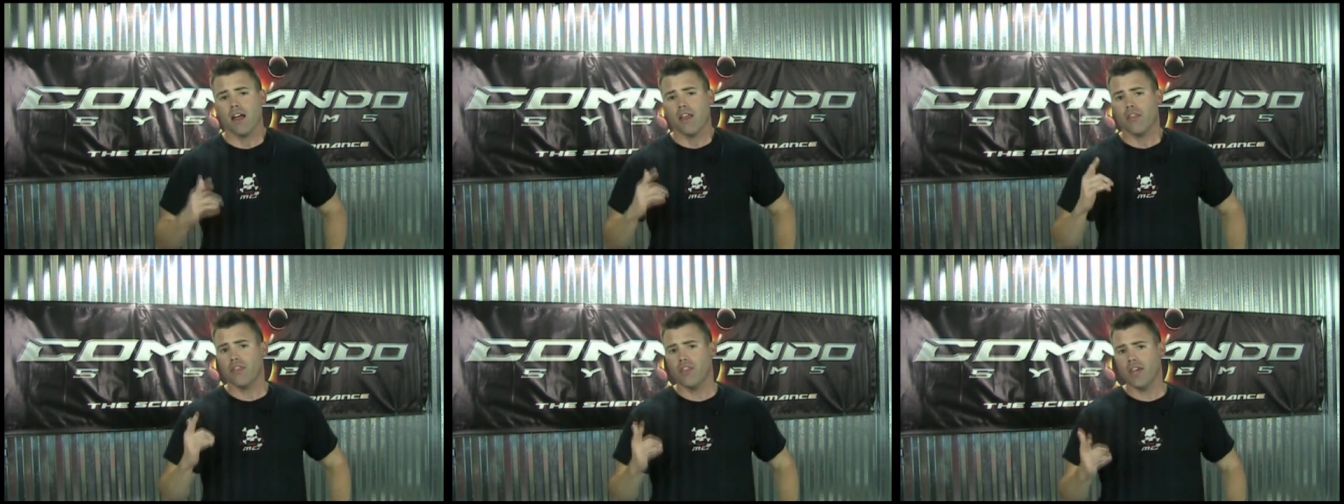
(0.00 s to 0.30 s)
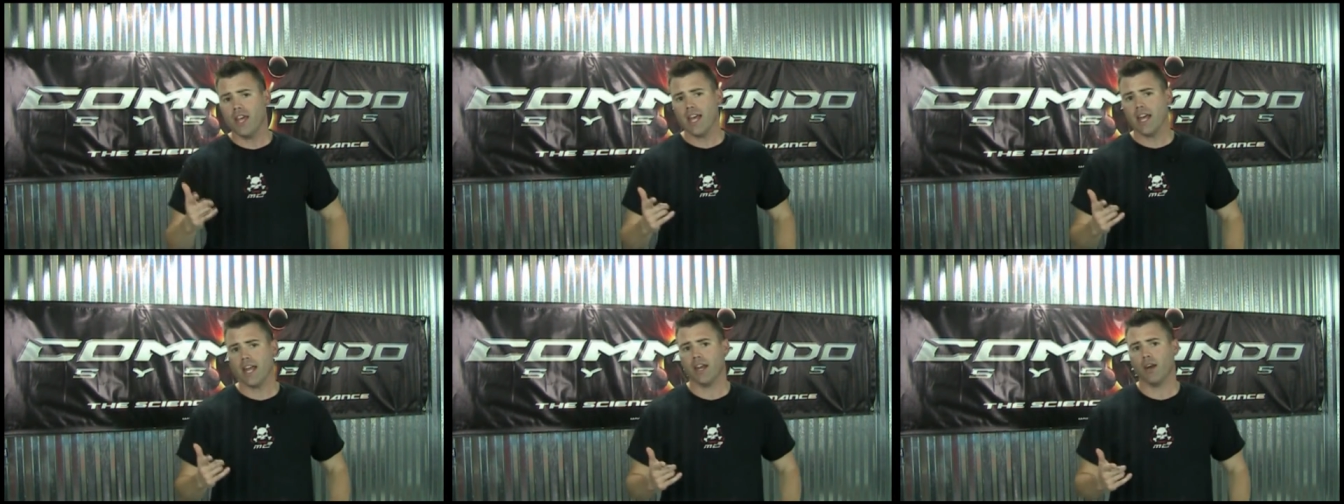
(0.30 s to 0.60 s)

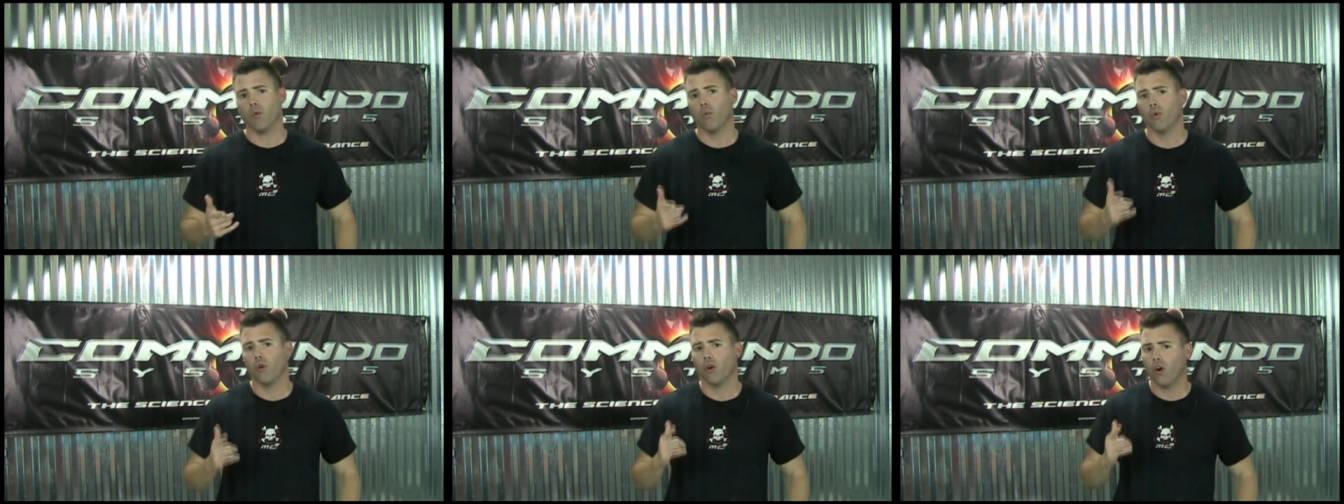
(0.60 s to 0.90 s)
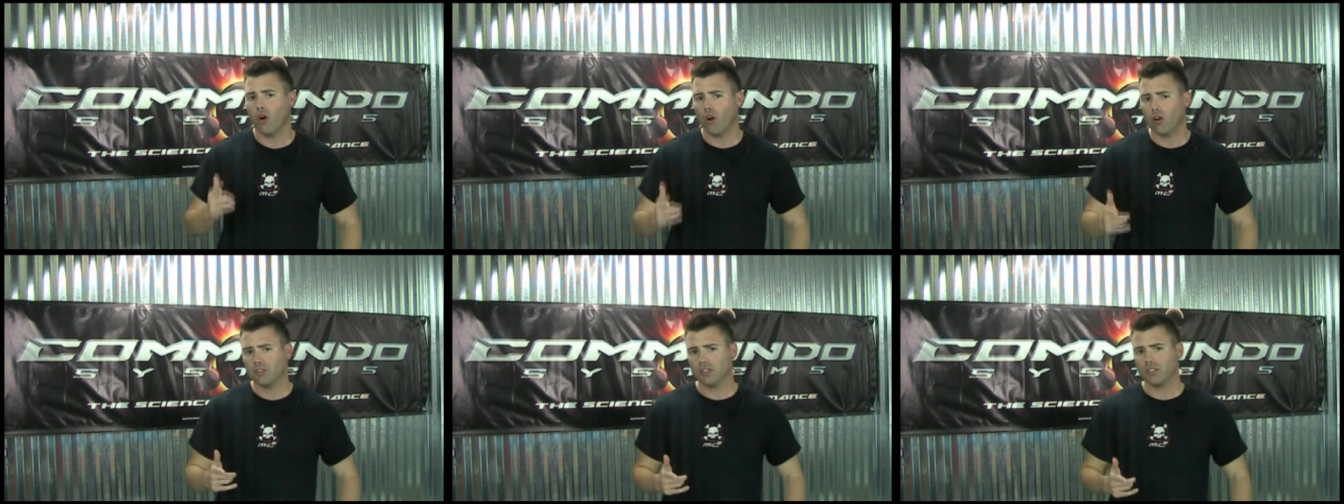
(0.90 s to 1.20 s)
Then we're
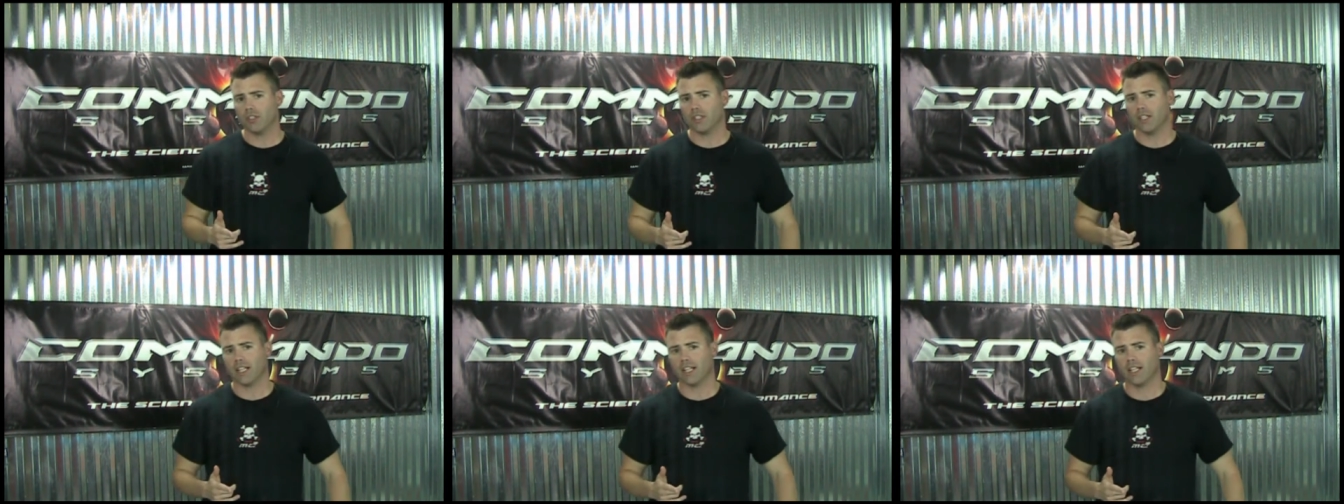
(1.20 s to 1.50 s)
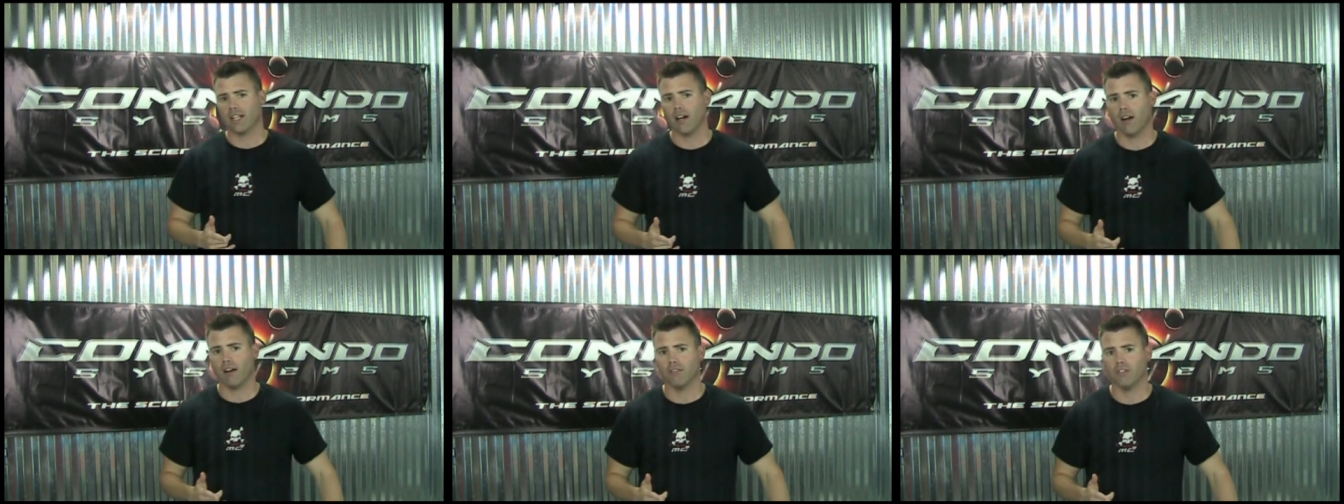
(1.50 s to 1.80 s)
also going to
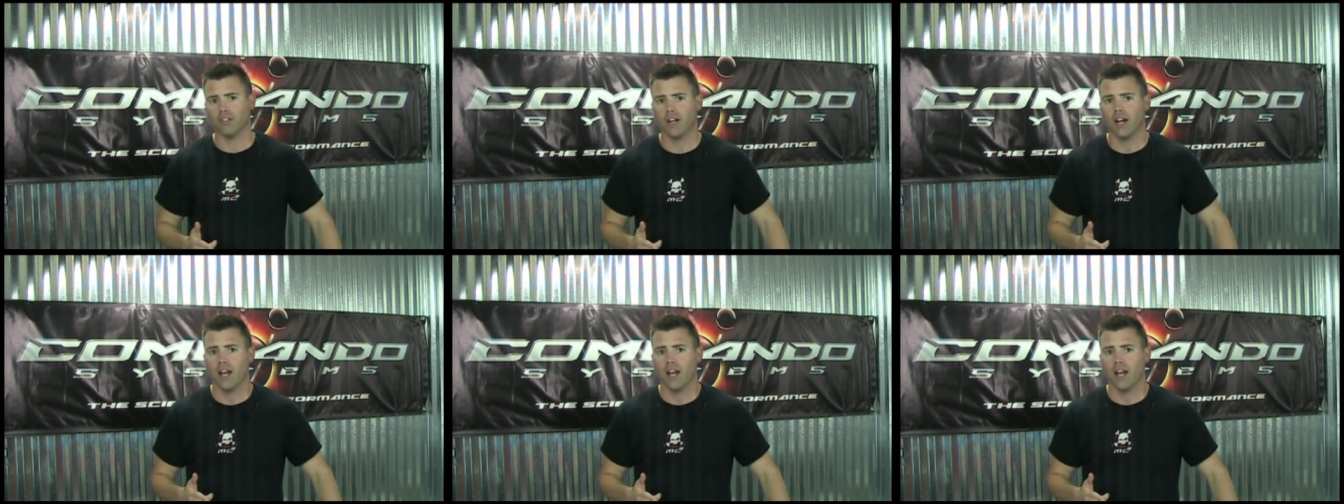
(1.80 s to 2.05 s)
cover